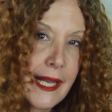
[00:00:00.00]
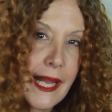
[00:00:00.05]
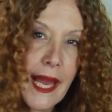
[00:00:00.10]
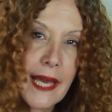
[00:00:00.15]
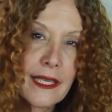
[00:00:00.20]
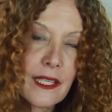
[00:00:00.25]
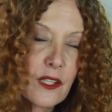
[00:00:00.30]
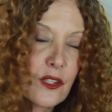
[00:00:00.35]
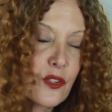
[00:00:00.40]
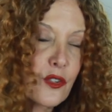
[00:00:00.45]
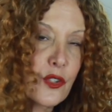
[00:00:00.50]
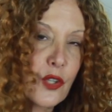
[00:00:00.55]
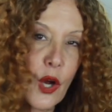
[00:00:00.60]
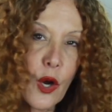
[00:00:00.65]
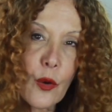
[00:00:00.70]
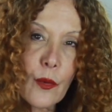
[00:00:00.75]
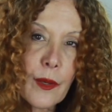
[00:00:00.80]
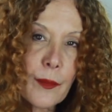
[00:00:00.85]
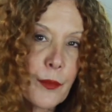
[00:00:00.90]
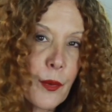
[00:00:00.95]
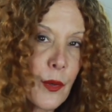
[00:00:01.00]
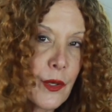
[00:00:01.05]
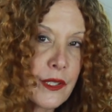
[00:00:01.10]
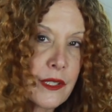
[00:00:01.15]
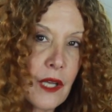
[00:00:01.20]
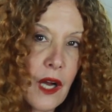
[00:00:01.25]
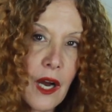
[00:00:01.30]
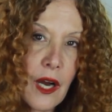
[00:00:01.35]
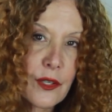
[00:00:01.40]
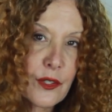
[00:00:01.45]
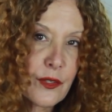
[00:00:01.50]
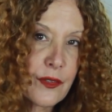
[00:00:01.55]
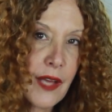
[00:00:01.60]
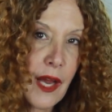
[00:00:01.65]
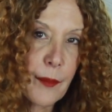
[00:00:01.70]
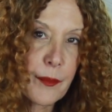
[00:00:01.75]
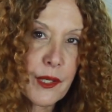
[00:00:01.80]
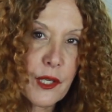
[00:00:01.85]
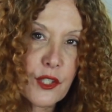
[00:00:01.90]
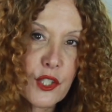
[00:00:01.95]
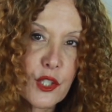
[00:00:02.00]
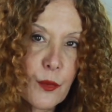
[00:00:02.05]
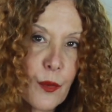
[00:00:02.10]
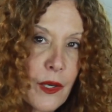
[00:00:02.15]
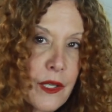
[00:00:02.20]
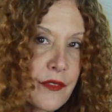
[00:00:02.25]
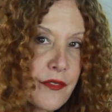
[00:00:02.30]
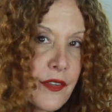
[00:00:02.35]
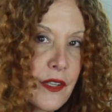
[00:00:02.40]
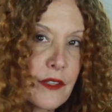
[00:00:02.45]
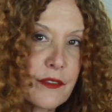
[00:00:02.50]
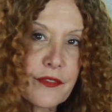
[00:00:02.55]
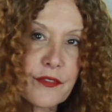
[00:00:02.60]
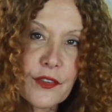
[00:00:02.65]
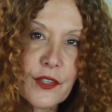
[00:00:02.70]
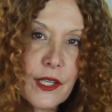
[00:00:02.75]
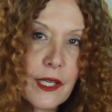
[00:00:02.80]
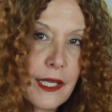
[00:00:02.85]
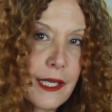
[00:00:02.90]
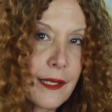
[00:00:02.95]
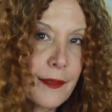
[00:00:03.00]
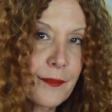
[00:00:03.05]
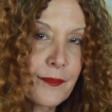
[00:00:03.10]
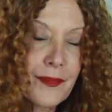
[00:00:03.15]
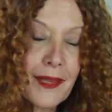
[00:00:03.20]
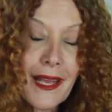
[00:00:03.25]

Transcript: And it's so important to honor that because you want to feel free.